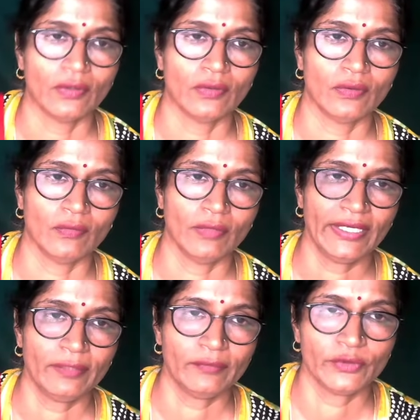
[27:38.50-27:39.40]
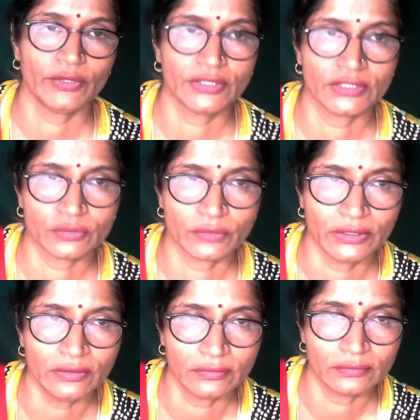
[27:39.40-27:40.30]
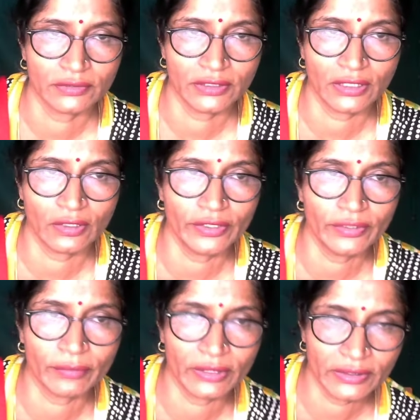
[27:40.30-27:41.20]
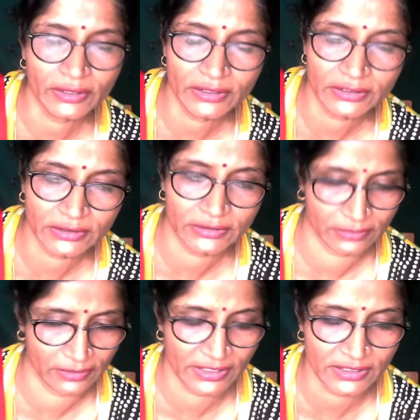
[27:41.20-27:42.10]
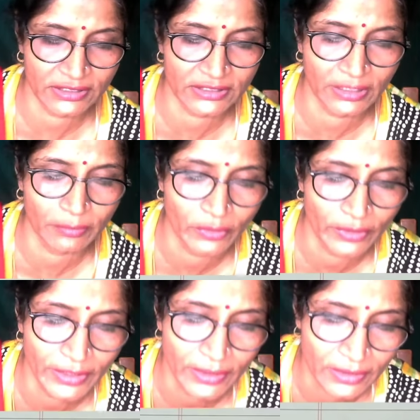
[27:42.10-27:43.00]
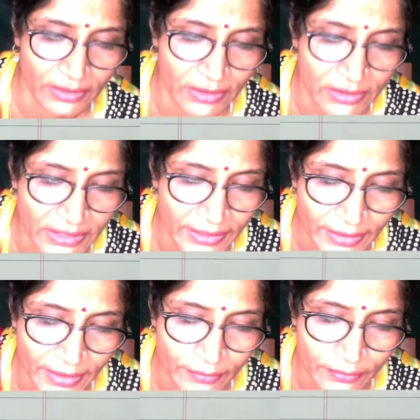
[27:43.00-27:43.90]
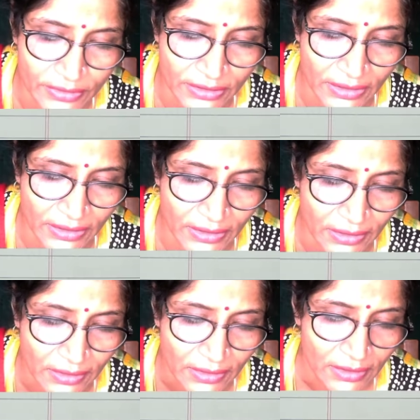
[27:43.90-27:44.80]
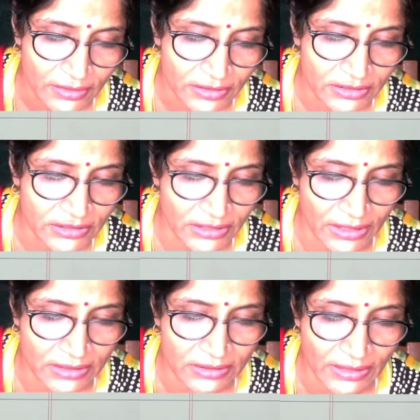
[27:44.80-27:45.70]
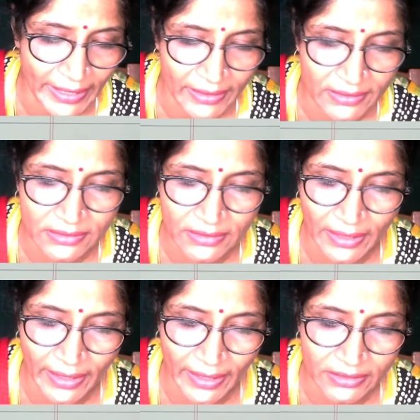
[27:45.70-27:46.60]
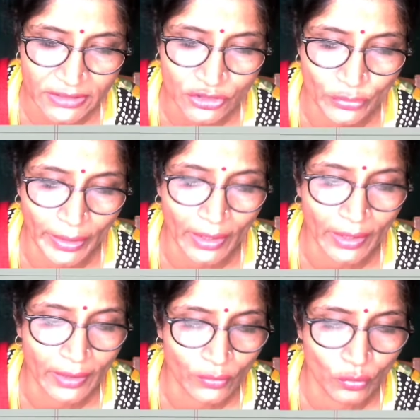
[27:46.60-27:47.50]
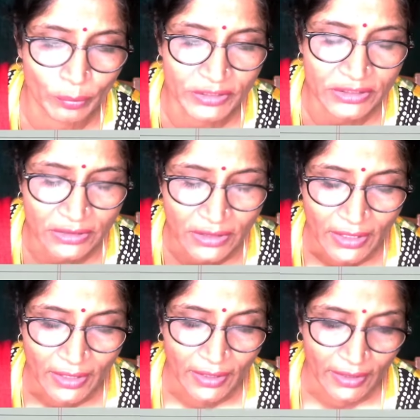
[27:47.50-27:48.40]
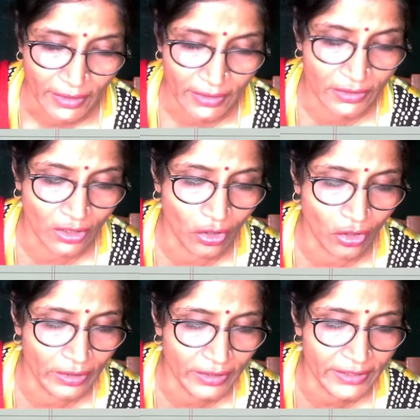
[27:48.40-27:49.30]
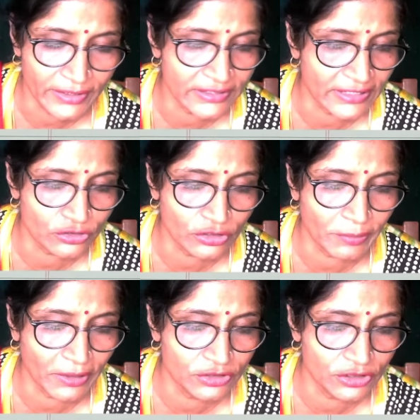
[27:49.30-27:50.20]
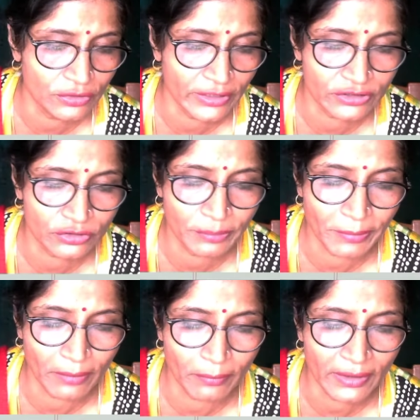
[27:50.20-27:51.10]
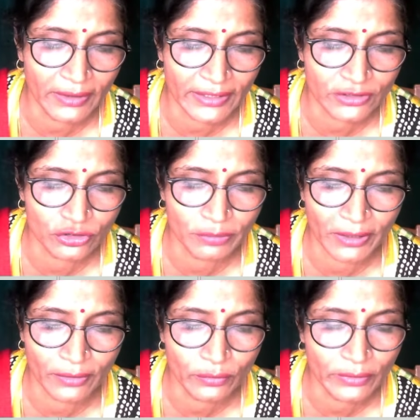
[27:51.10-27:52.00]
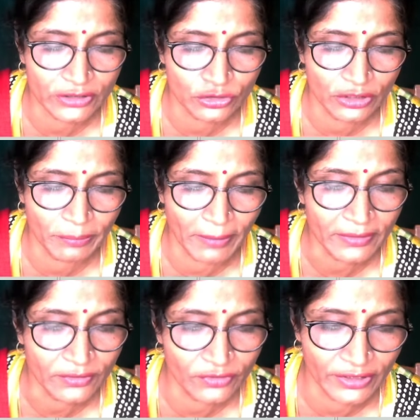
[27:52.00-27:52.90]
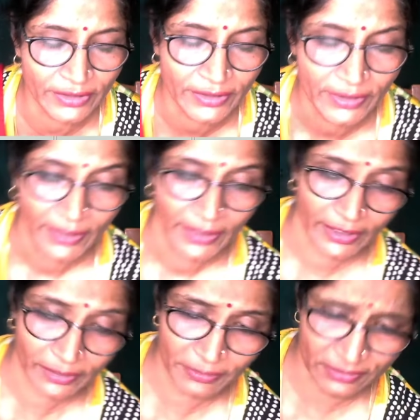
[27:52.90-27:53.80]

Why I am doing this one? Here only one thing is, rest is same. Only the thing is that, can you see here? This is 6x, x square cube means in the order it is x to the power 0, x to the power 1, x to the power 2, x to the power 3. It will,